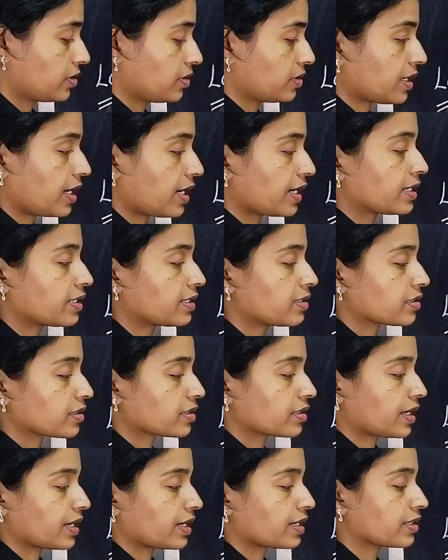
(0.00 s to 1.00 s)
9
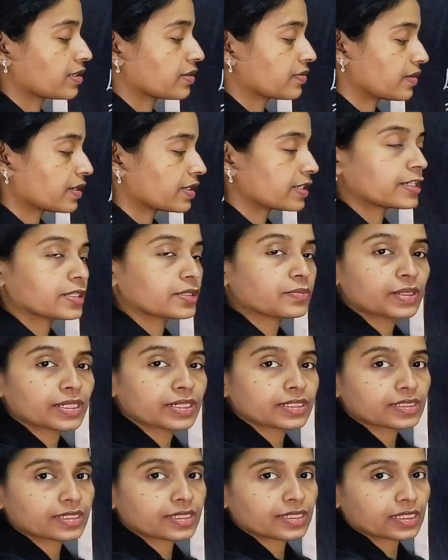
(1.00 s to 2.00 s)
can divided
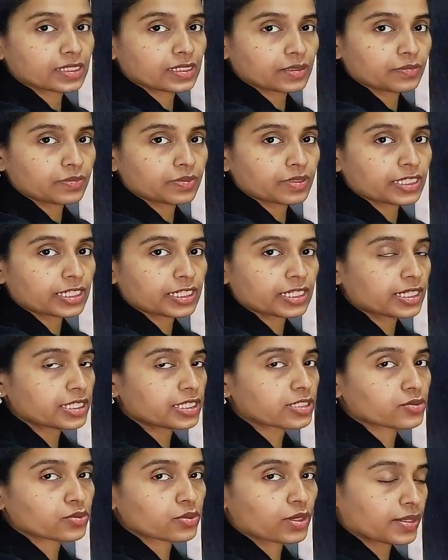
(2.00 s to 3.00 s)
by 3
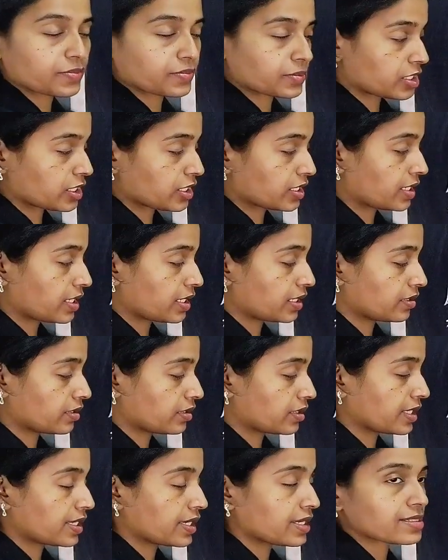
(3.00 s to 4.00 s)
completely. So I am taking
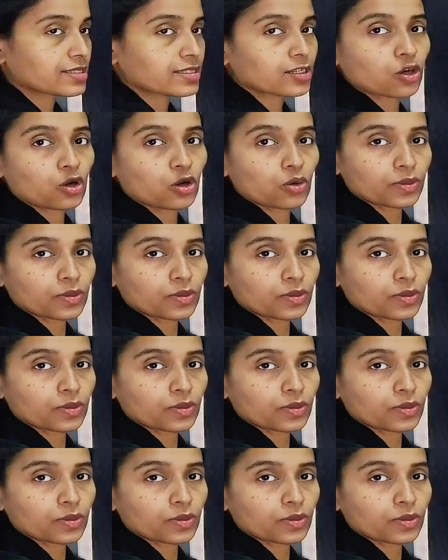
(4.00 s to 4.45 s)
3 as a